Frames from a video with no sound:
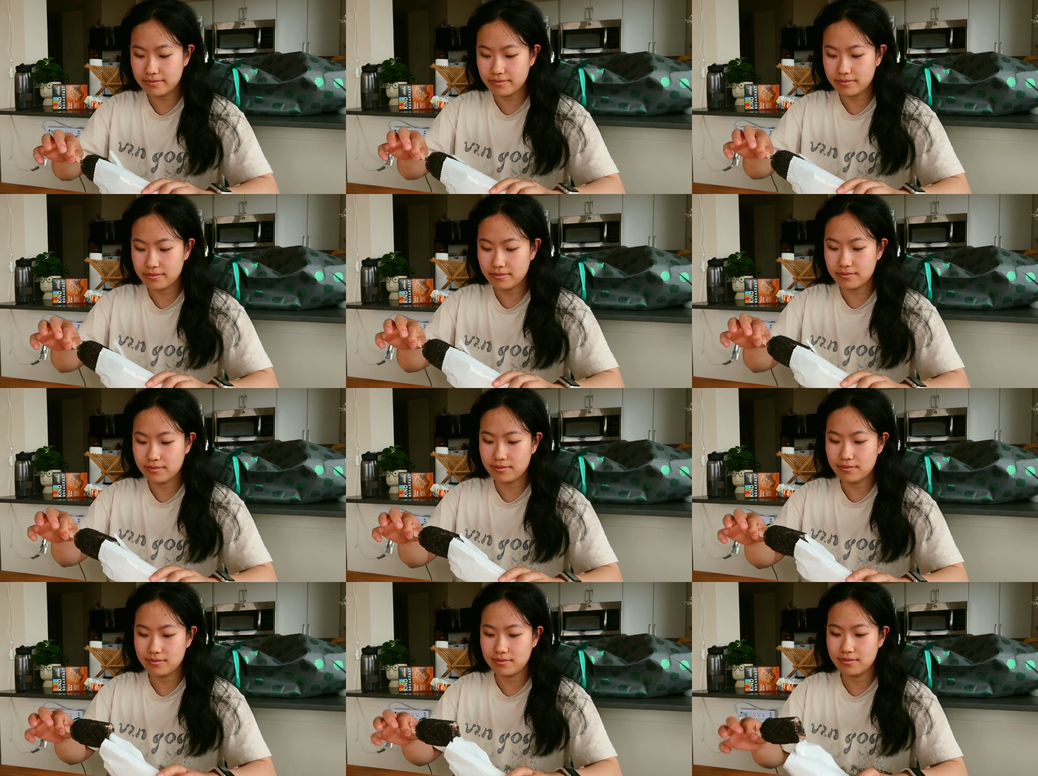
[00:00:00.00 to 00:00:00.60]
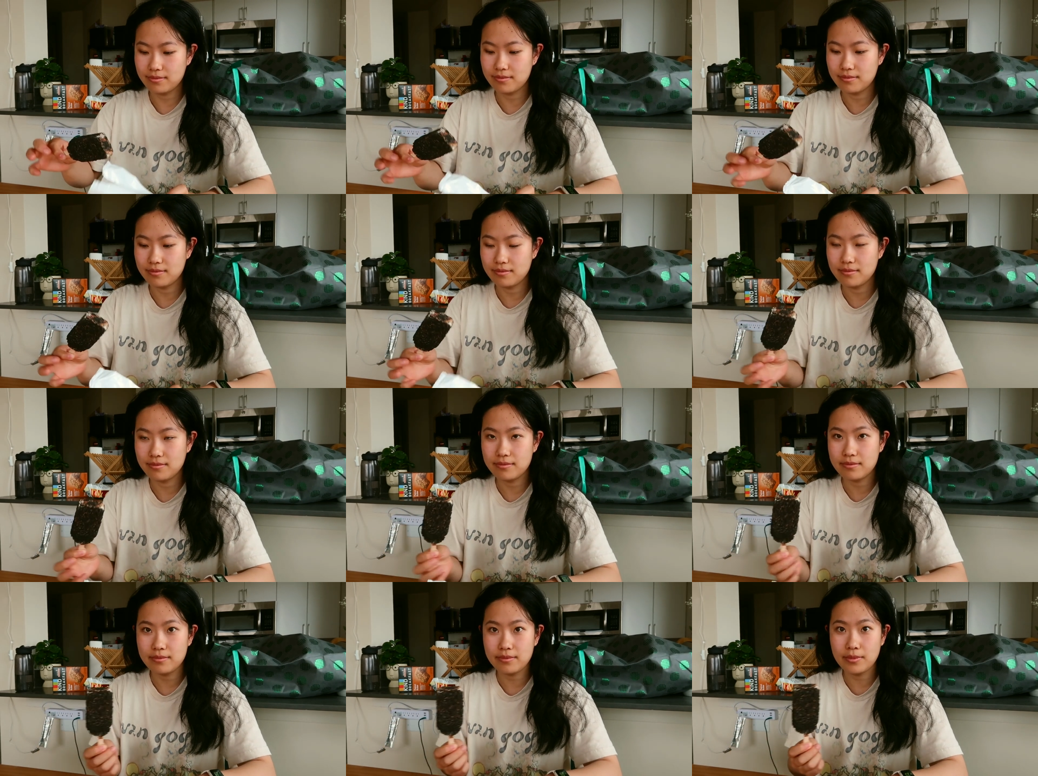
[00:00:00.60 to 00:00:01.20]

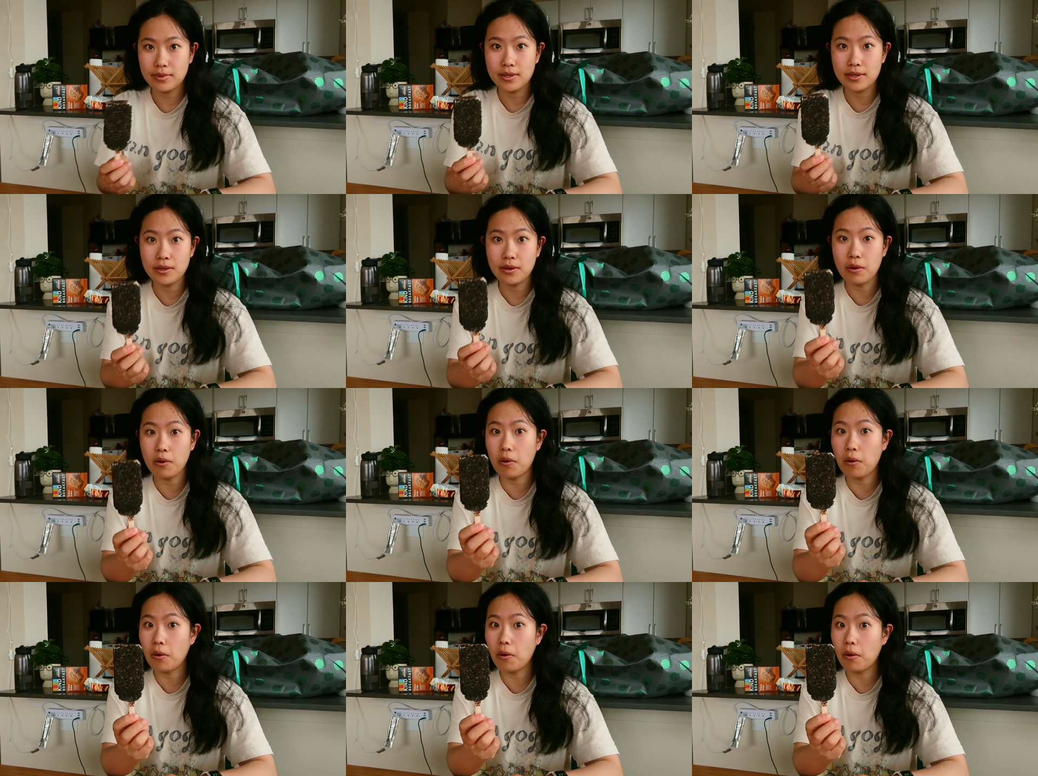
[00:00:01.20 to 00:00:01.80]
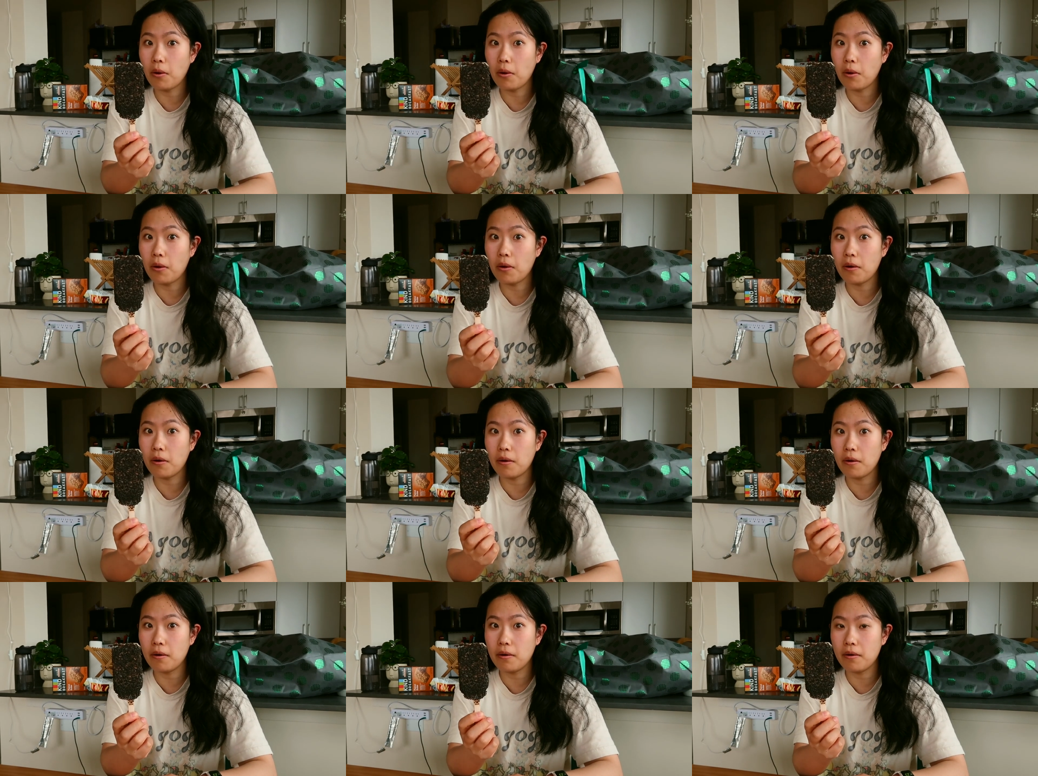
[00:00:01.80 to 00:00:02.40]

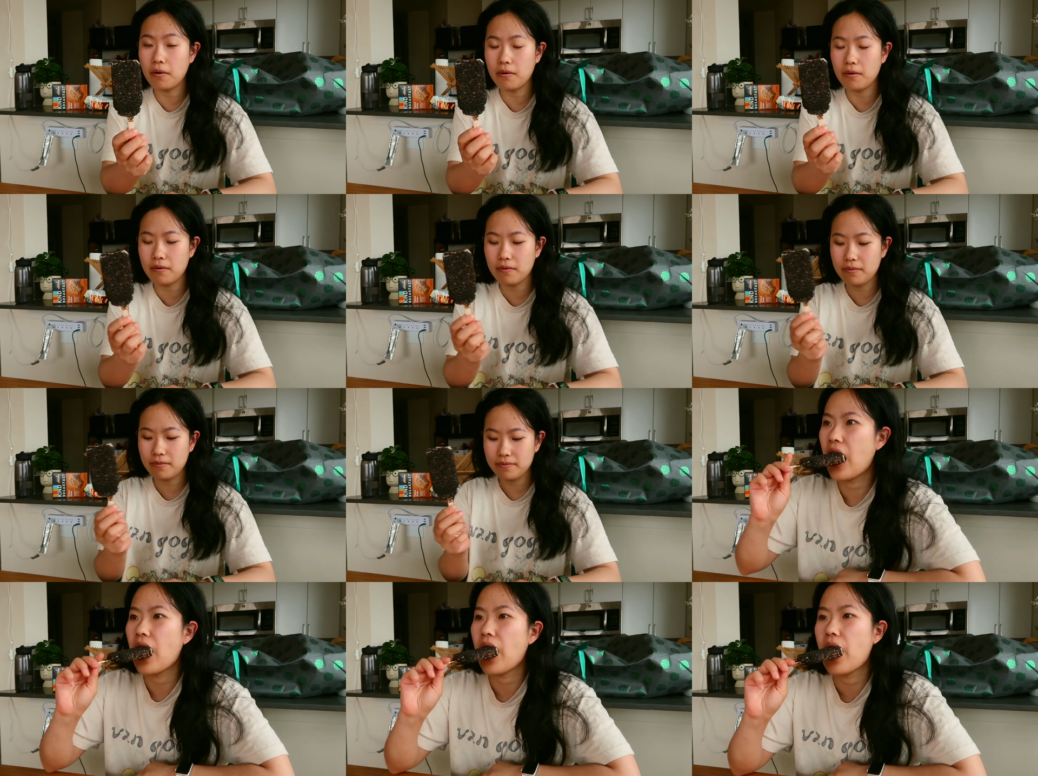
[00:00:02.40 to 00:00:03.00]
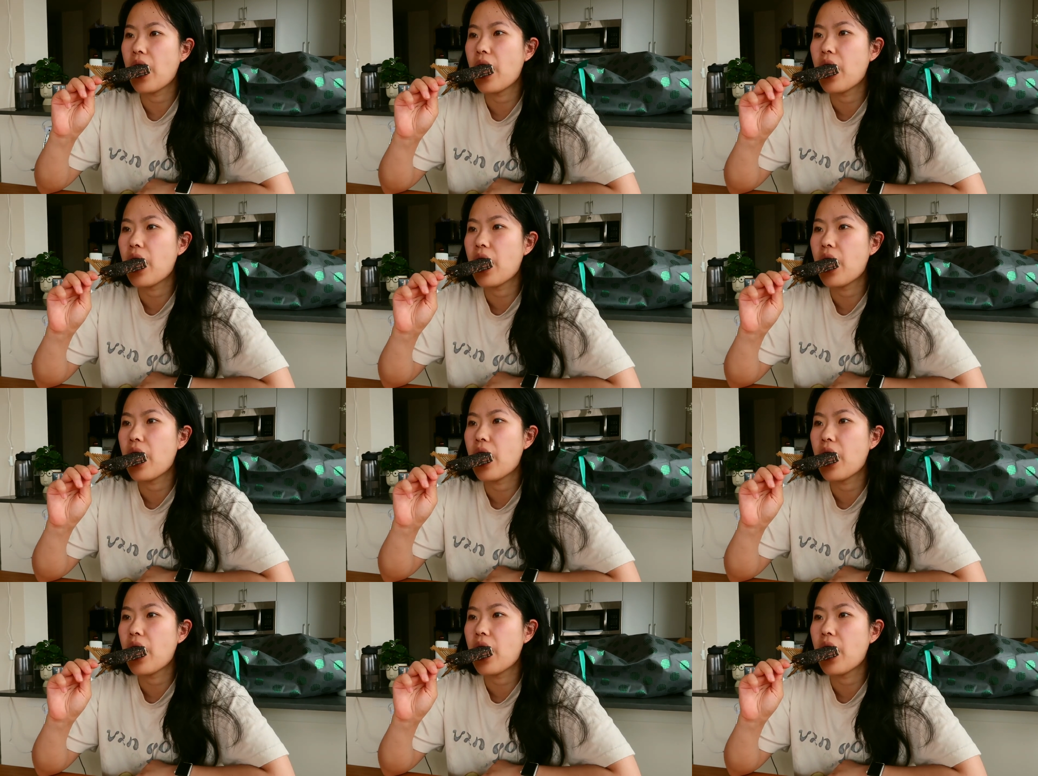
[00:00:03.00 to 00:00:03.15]
Nobody speaks.